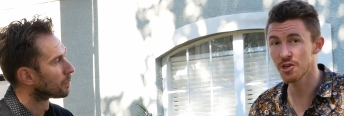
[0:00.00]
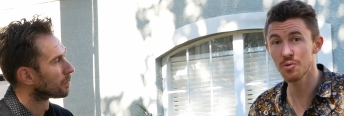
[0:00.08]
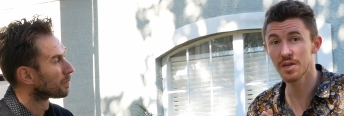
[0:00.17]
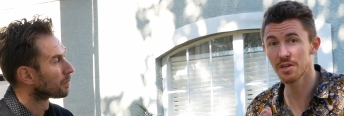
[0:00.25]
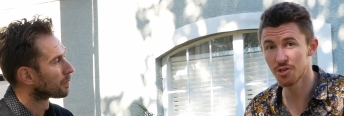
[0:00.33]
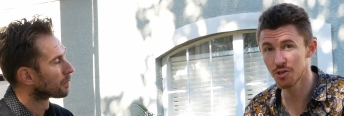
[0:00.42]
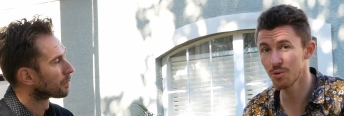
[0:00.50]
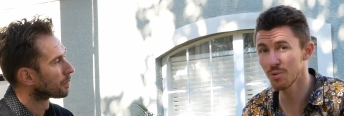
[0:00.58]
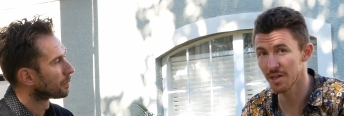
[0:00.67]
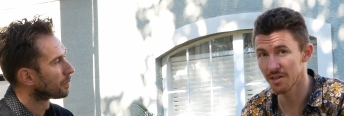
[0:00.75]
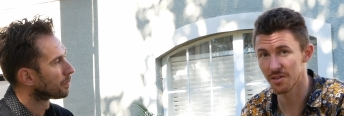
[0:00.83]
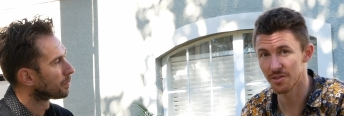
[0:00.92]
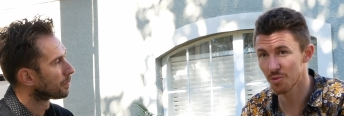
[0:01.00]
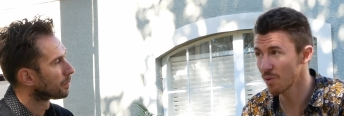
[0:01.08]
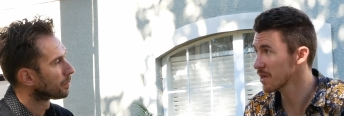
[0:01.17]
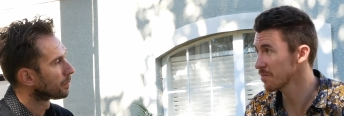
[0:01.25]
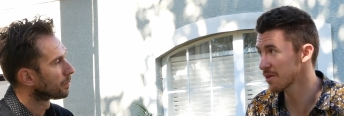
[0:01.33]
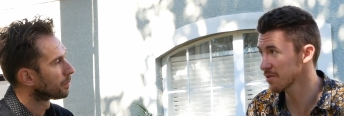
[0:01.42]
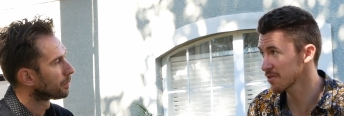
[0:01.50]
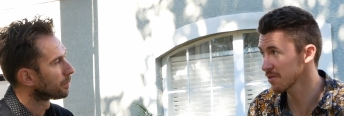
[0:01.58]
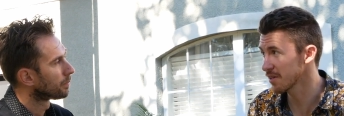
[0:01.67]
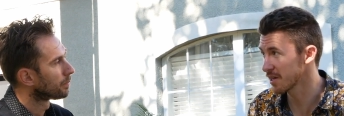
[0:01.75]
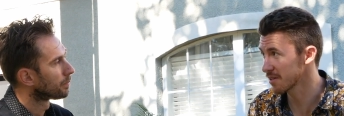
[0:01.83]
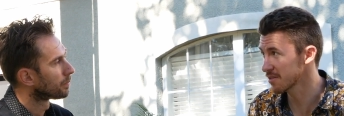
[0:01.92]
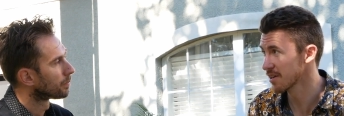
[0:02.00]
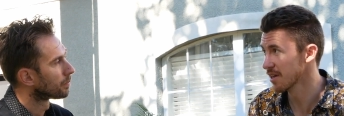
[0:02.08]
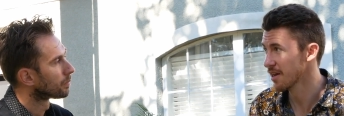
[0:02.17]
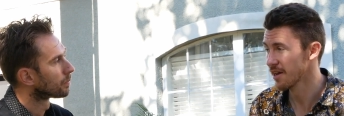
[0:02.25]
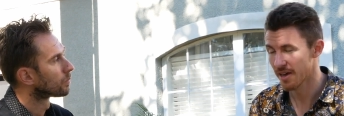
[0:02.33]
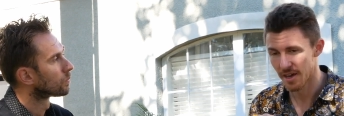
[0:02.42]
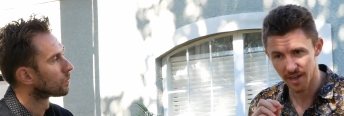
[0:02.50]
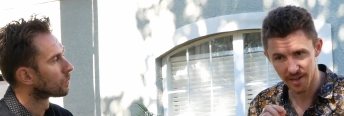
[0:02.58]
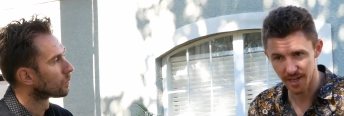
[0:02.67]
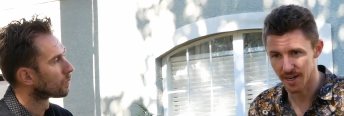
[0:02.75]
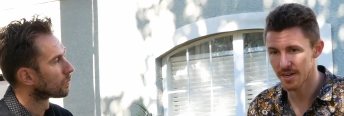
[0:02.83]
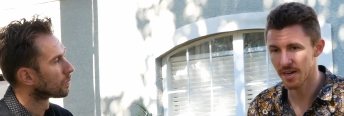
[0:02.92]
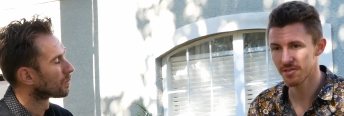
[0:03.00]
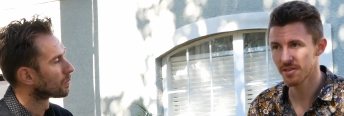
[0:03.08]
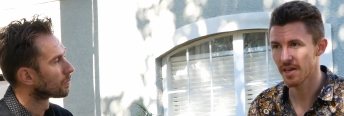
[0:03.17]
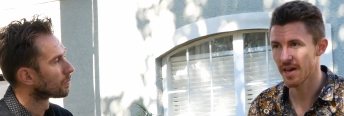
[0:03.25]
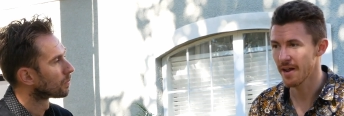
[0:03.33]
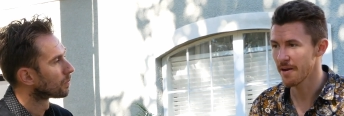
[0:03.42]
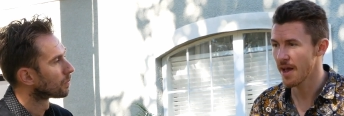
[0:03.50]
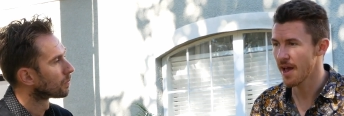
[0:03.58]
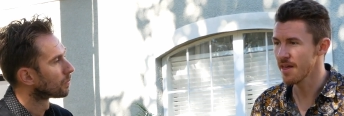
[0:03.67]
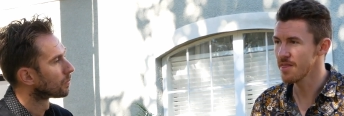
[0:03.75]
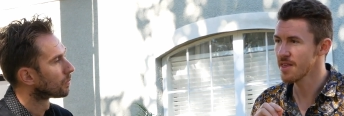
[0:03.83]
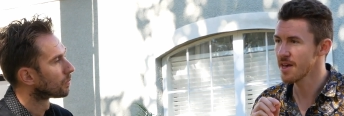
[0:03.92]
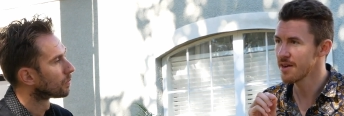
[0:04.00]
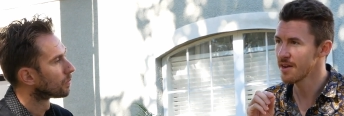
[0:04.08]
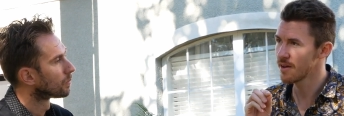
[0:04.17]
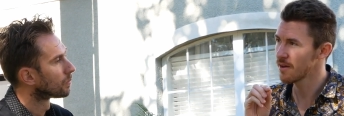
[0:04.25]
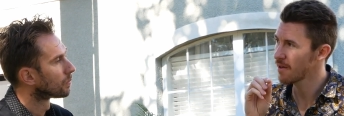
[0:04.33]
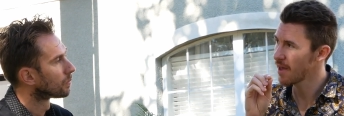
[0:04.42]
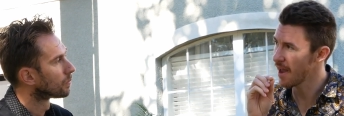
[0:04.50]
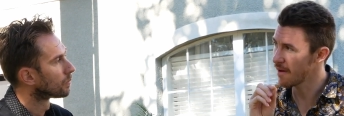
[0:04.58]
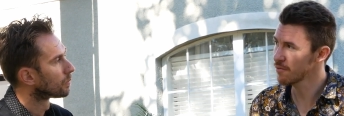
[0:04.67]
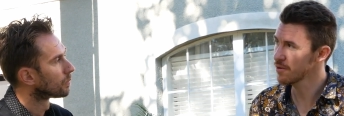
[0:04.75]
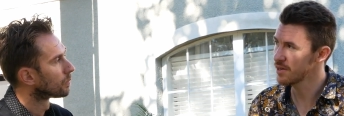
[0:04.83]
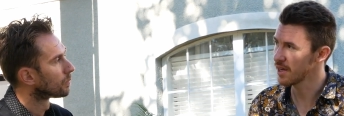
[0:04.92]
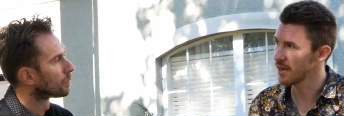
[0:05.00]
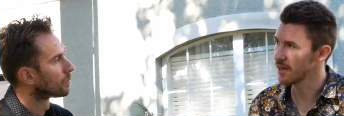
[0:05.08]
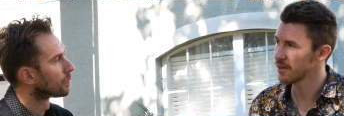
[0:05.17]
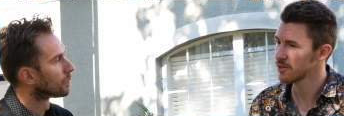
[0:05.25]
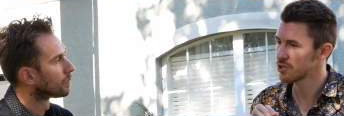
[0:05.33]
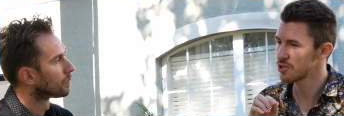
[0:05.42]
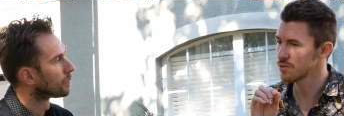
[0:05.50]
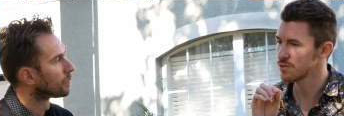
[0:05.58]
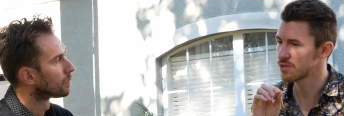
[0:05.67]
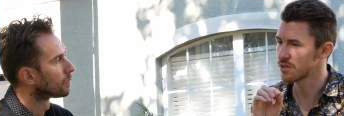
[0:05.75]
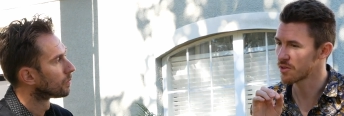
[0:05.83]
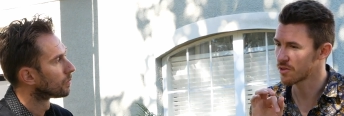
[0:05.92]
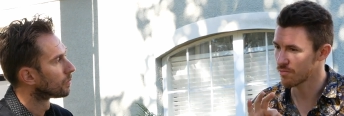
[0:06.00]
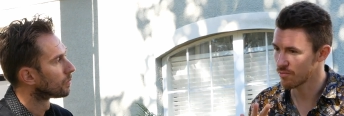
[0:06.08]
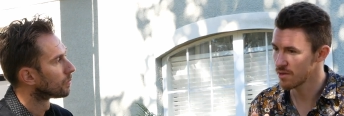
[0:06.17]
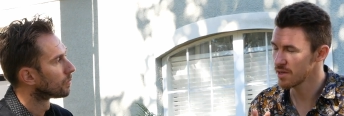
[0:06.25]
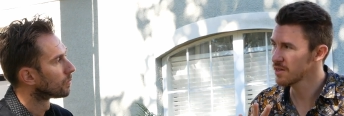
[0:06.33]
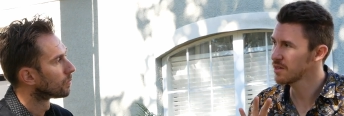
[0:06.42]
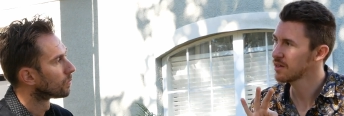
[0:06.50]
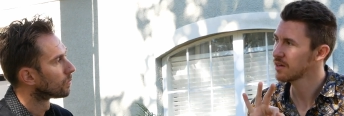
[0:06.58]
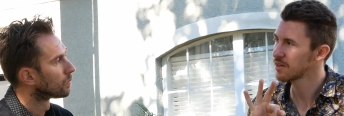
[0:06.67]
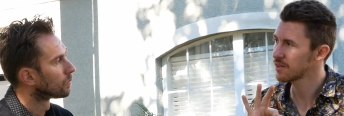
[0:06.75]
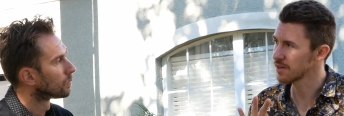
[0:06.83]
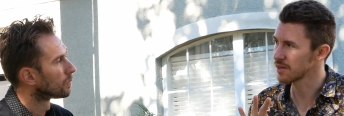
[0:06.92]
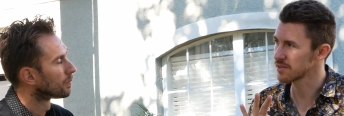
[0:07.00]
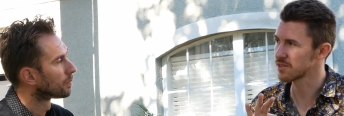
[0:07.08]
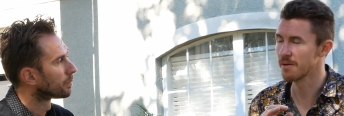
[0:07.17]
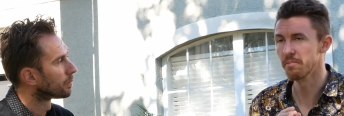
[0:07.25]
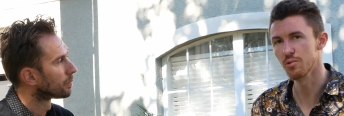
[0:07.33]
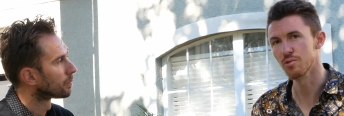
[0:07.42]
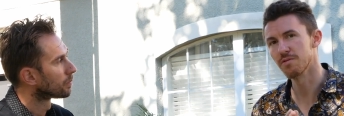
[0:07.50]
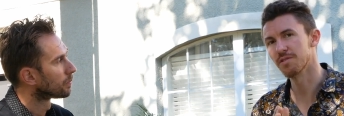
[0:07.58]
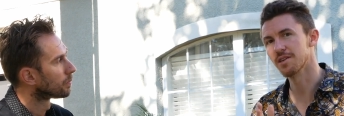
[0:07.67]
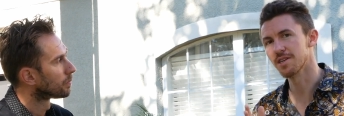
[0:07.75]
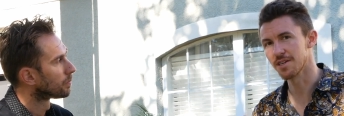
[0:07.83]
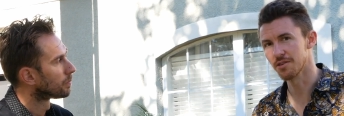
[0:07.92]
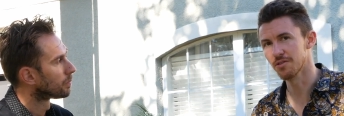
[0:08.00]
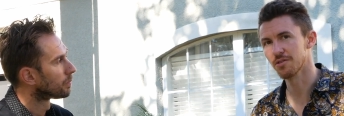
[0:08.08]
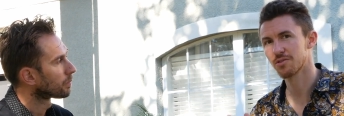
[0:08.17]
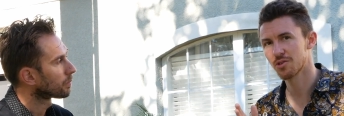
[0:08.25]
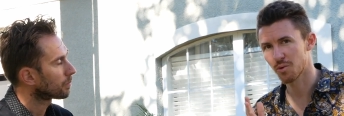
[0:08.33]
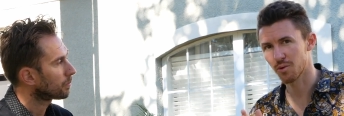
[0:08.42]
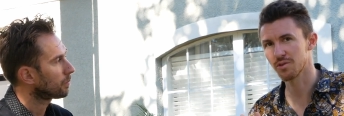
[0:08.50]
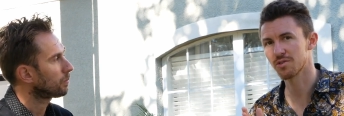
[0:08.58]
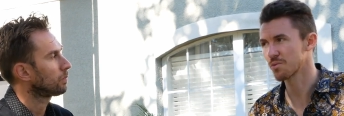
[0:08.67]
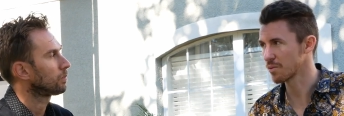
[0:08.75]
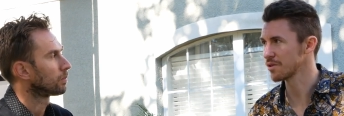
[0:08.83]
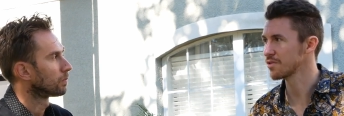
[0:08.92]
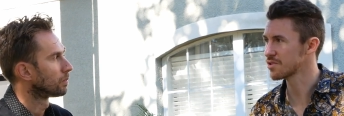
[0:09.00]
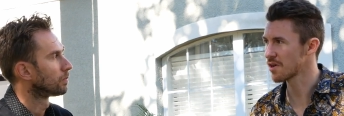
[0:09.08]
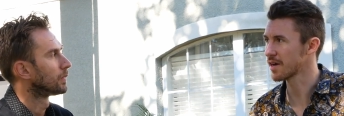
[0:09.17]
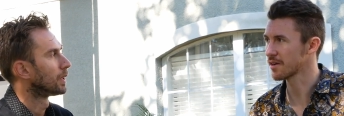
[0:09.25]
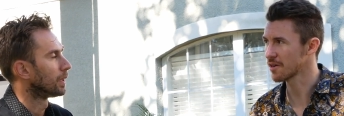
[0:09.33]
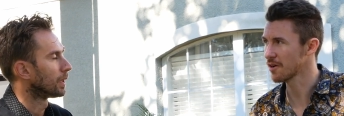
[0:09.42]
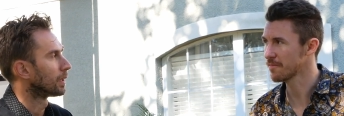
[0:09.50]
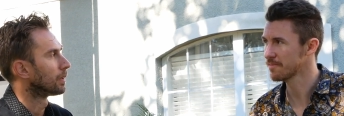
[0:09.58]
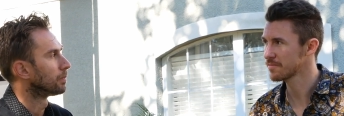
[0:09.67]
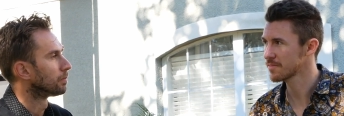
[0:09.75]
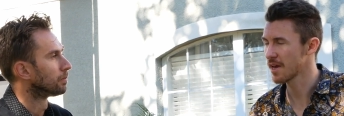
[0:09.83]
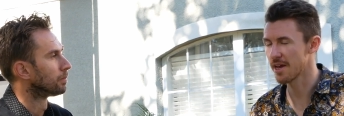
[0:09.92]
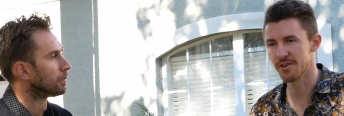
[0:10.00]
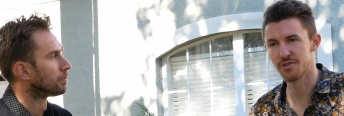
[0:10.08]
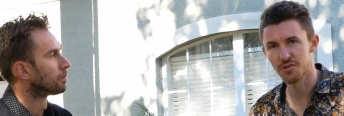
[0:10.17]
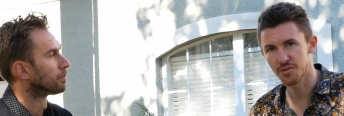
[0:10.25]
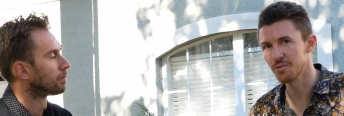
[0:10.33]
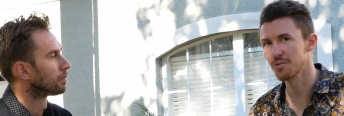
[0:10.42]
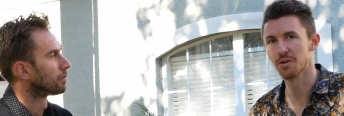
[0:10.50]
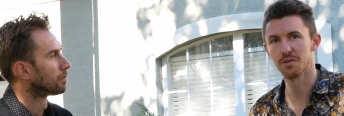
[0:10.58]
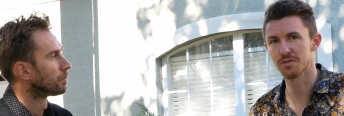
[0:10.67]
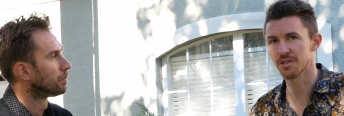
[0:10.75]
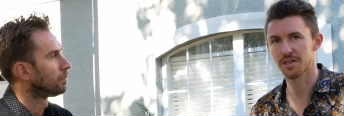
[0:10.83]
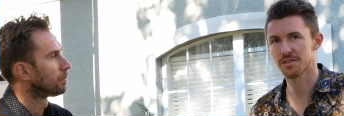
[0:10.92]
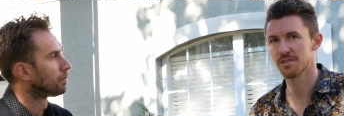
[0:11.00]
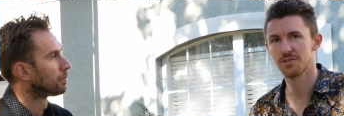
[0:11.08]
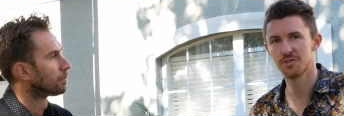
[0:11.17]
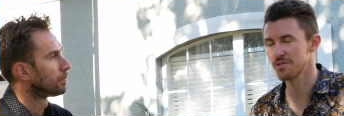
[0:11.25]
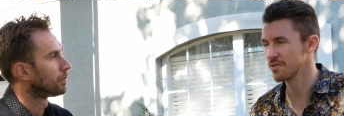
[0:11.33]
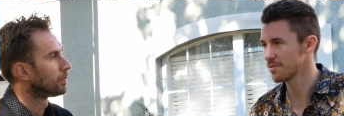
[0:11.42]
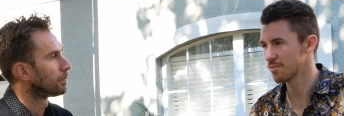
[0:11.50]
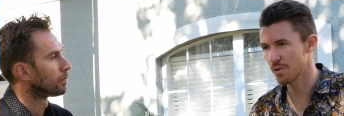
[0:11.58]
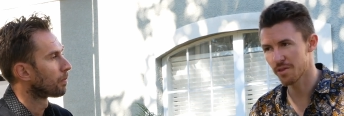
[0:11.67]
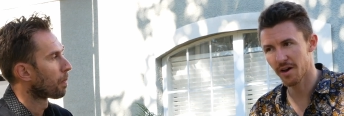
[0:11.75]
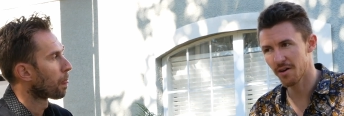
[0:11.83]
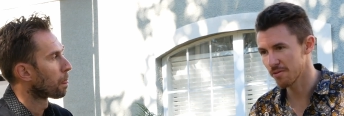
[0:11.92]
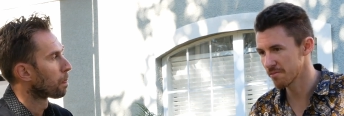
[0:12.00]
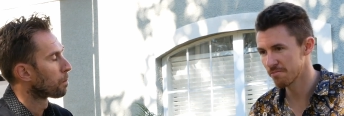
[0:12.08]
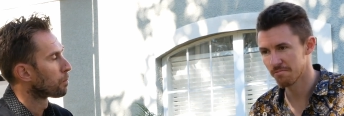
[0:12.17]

Speaker 1: that you can do in 20 minutes or less. Get it down to that, and then every day choose the three things that move the needle towards where you're trying to go yeah. and do those things do, without